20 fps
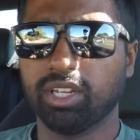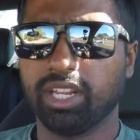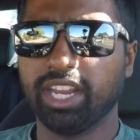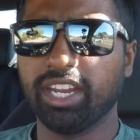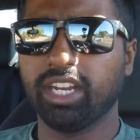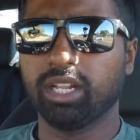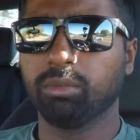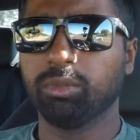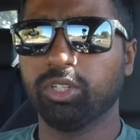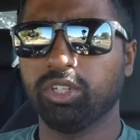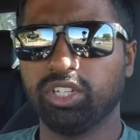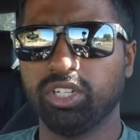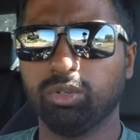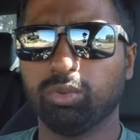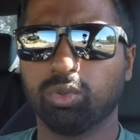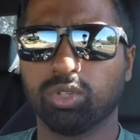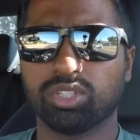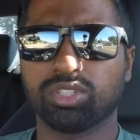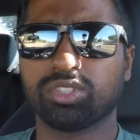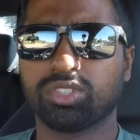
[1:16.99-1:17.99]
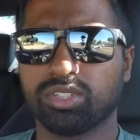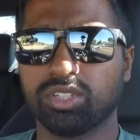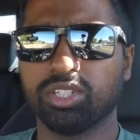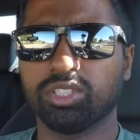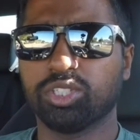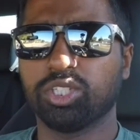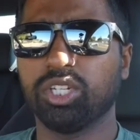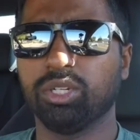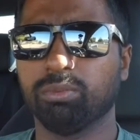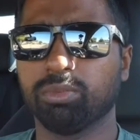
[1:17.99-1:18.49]
AWE was
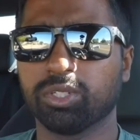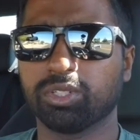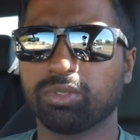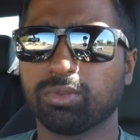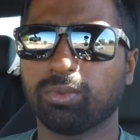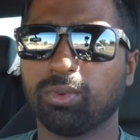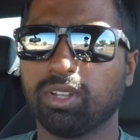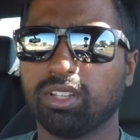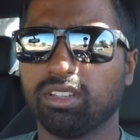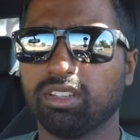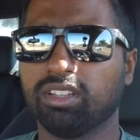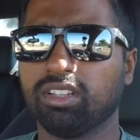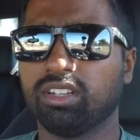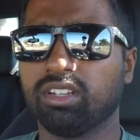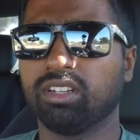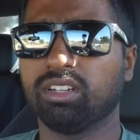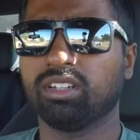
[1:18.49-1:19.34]
the cheapest one.